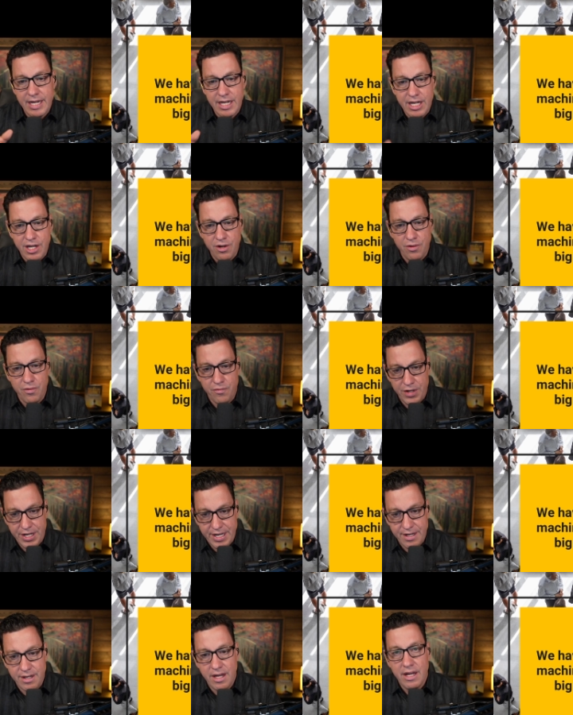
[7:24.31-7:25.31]
guilt
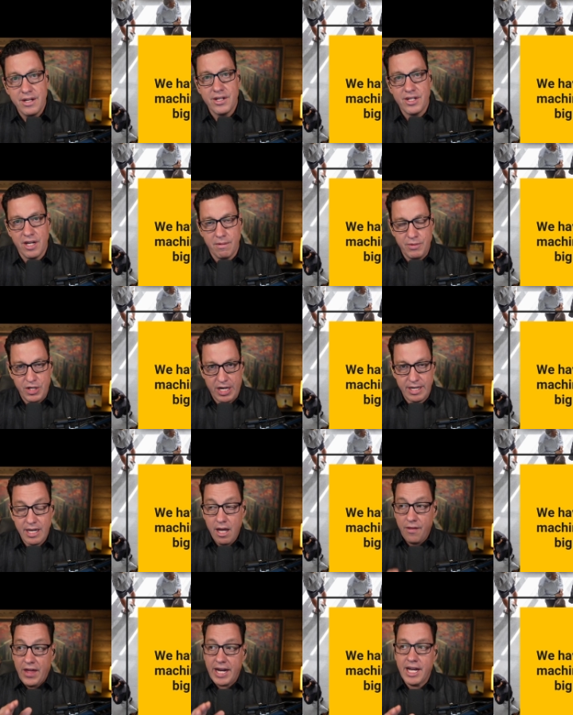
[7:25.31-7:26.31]
ridden subject
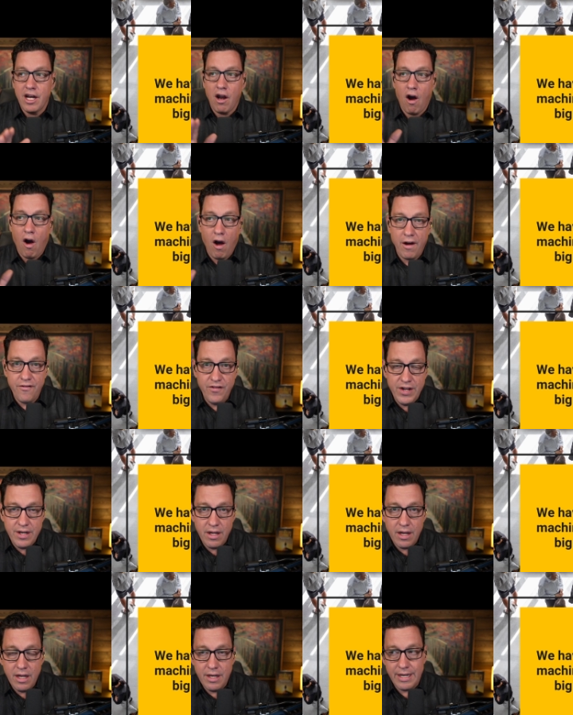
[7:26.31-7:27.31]
that can
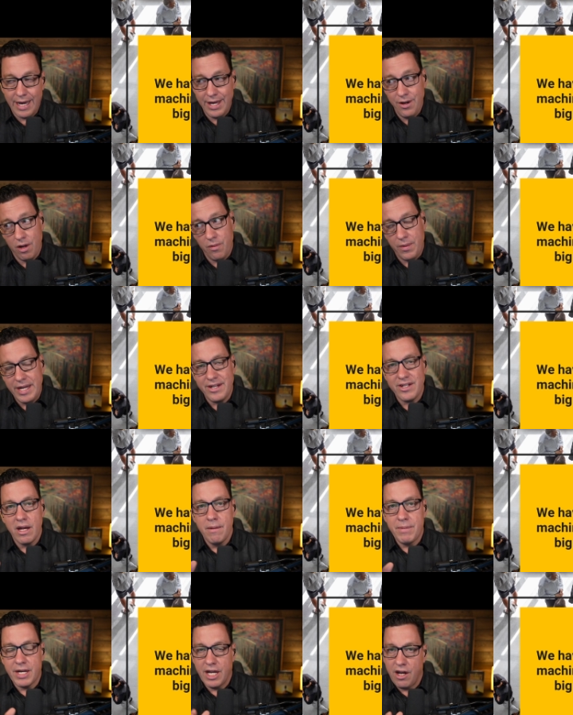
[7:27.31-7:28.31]
often, not always,
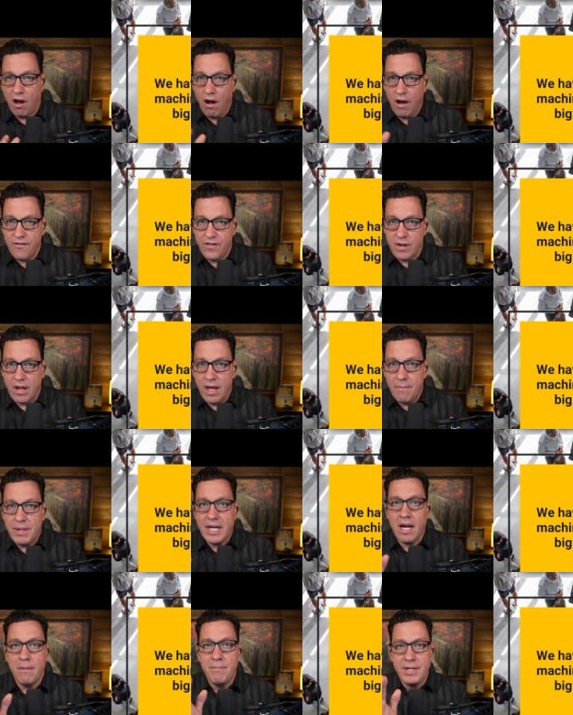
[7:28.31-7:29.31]
but can often
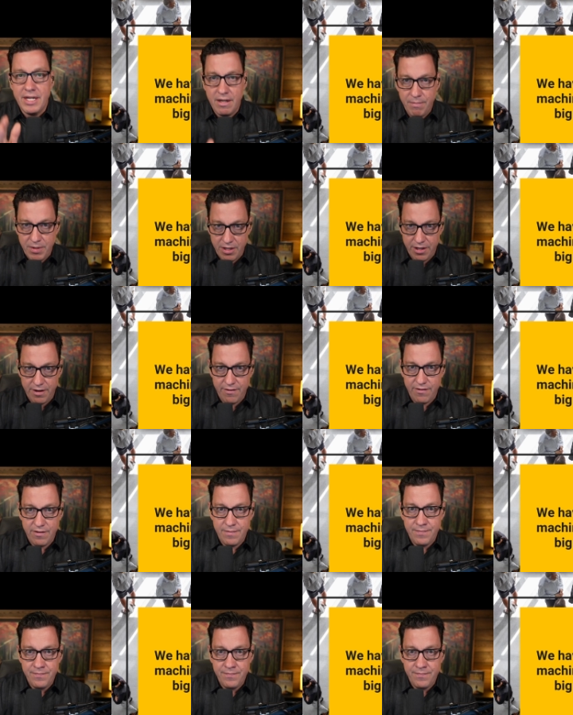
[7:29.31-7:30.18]
become manipulative.